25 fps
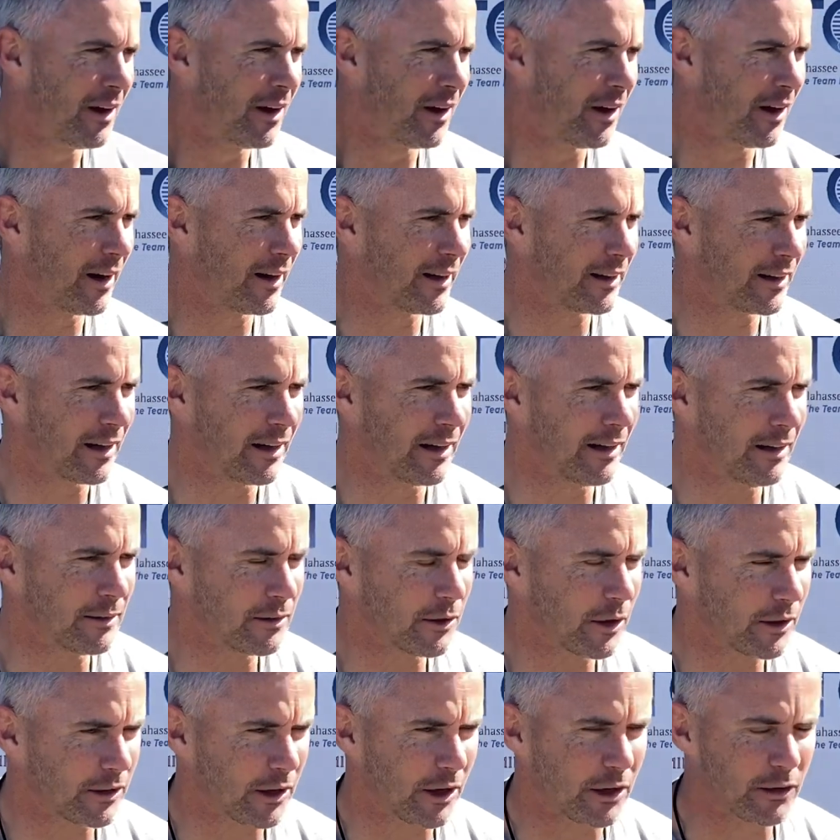All right.
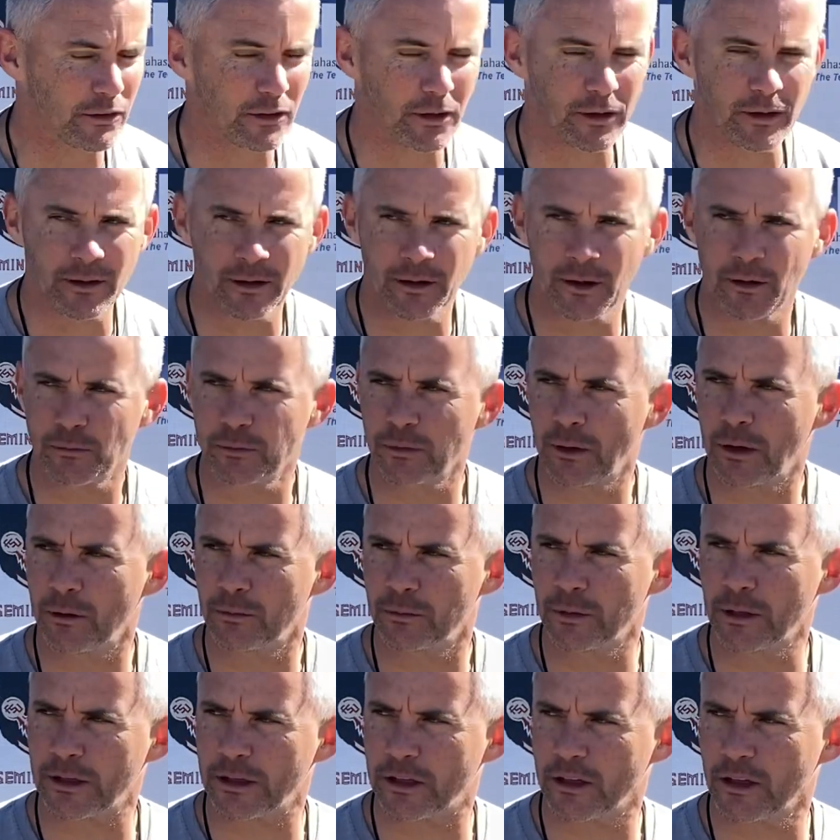I thought it was a
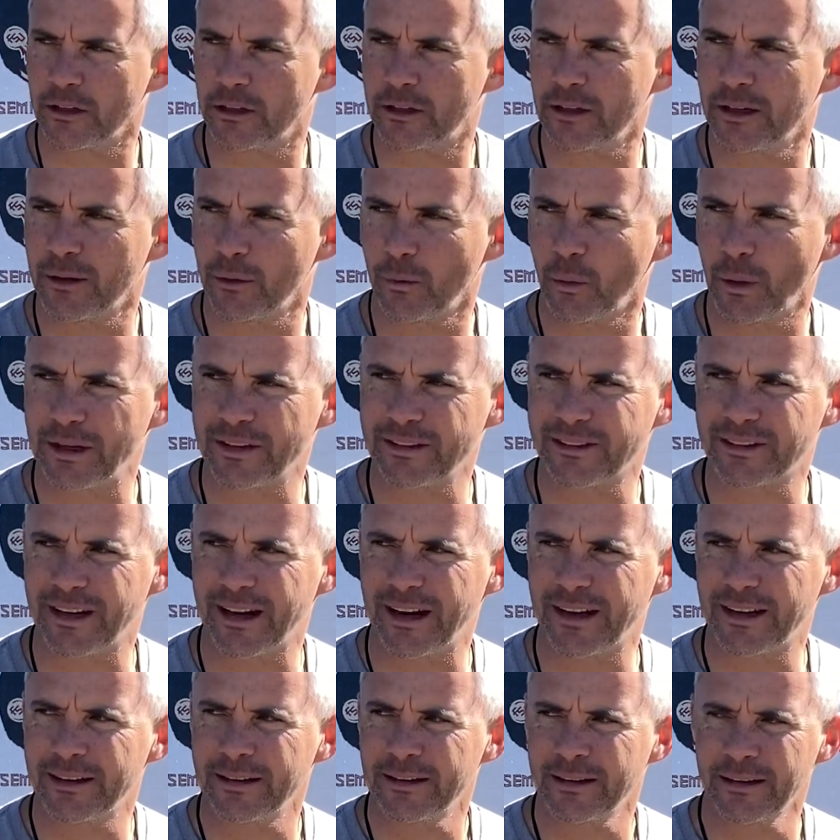really good
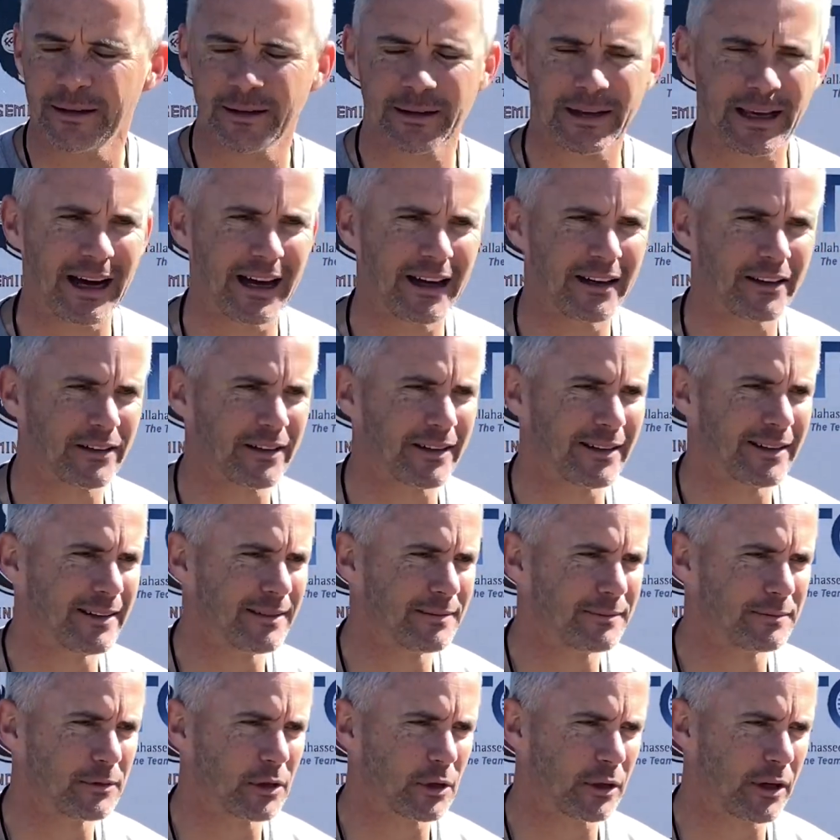Wednesday. Guys,
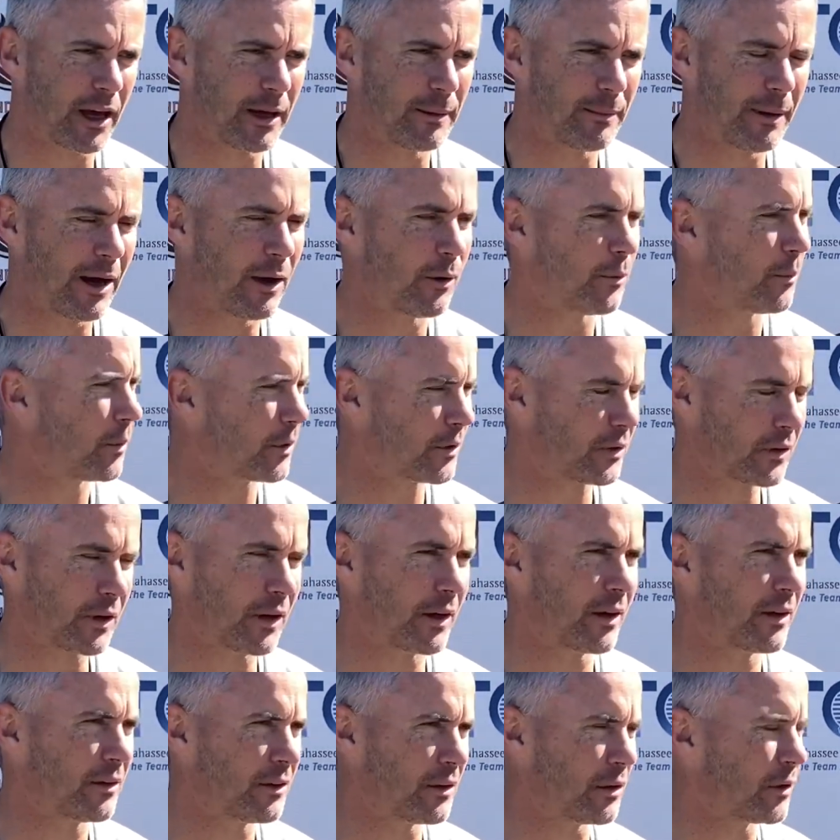you came out once
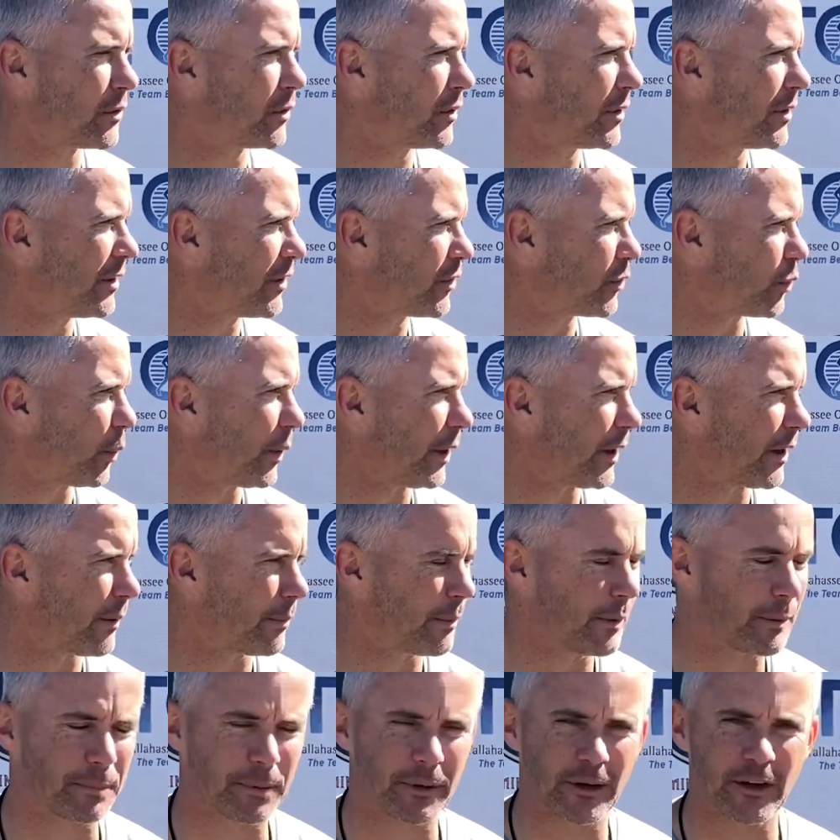again. You know, this week I've
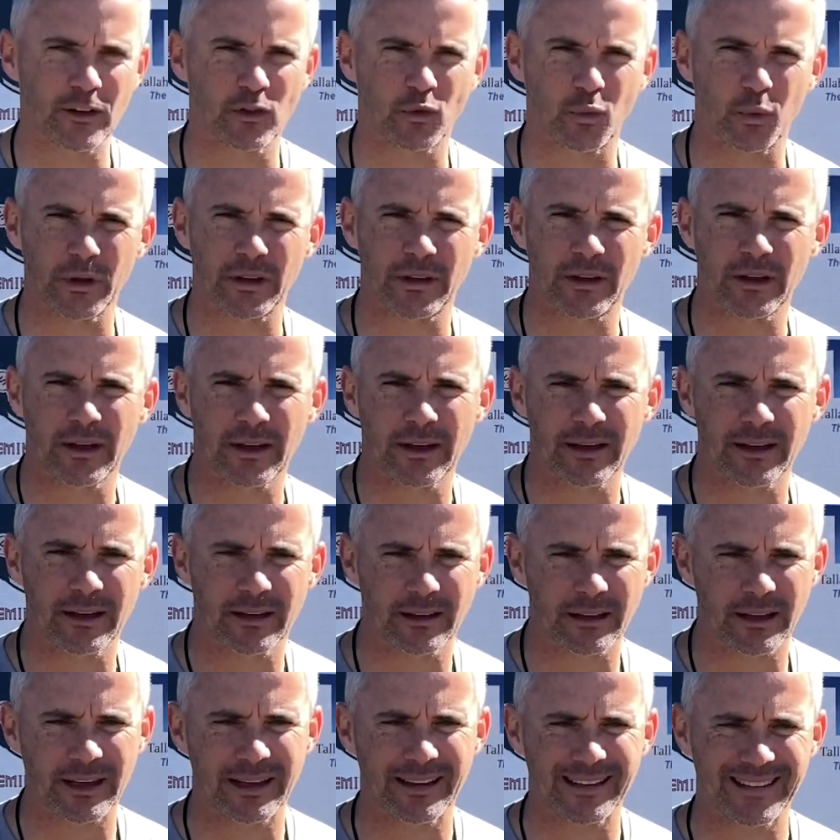been pleased with
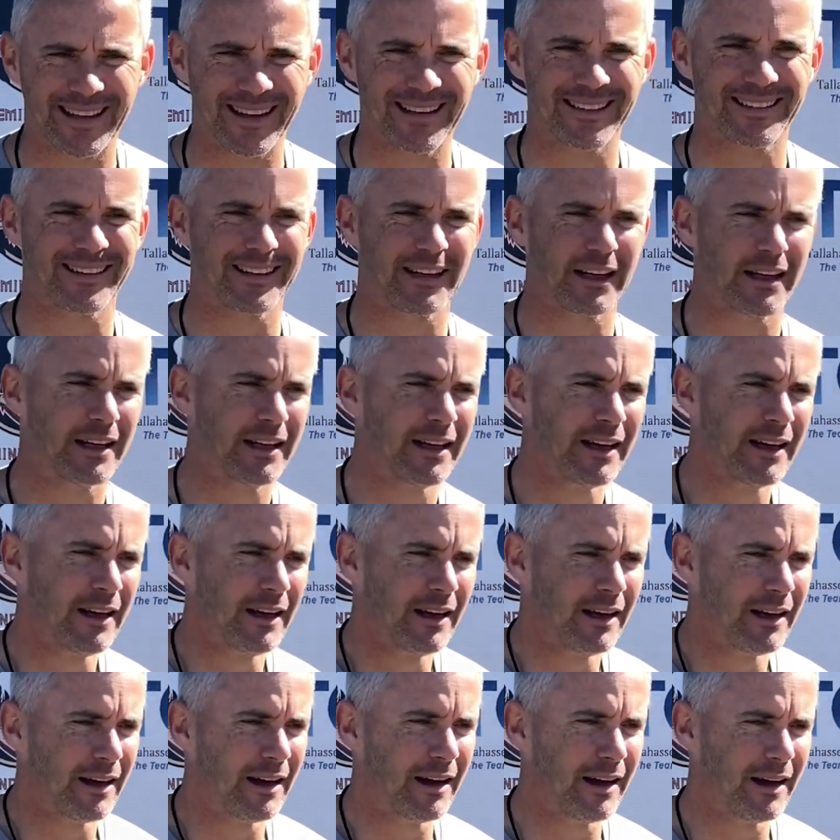the intensity.
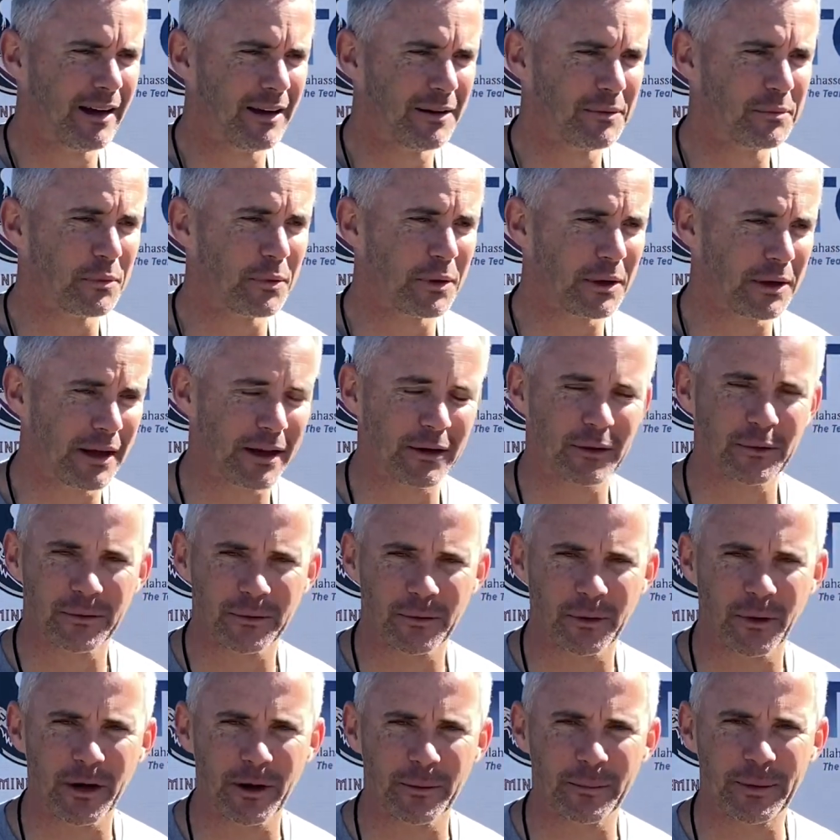We had
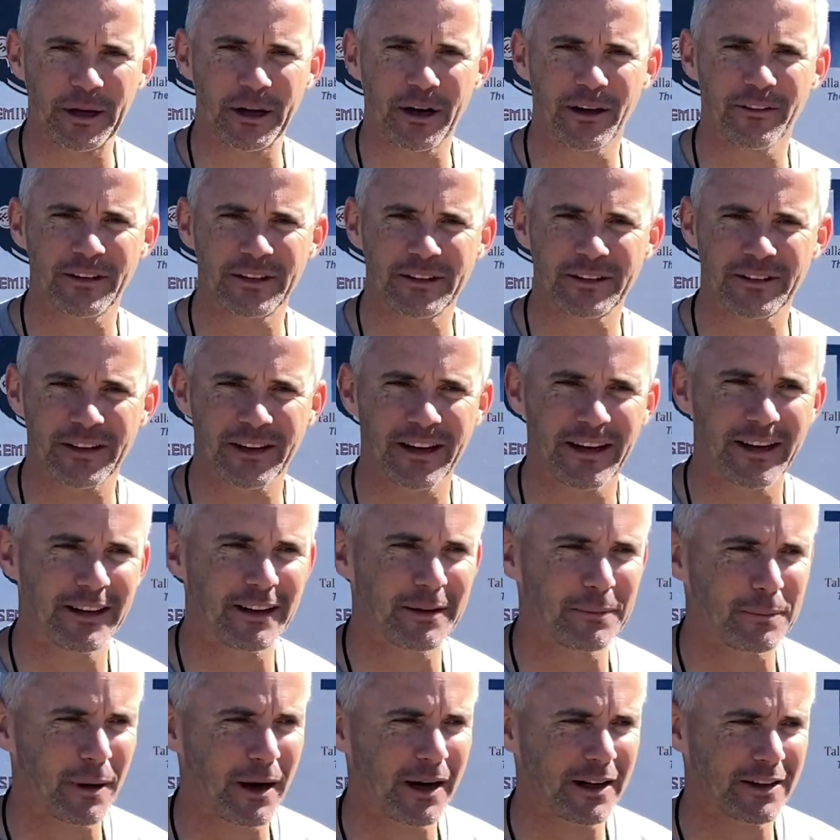quite a bit of it today
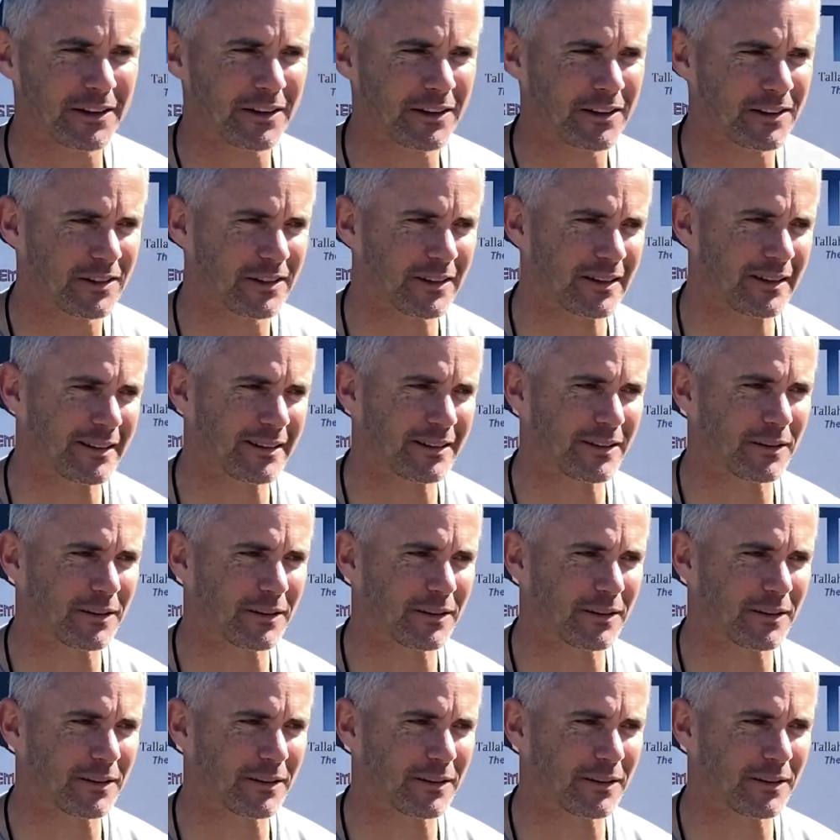in practice.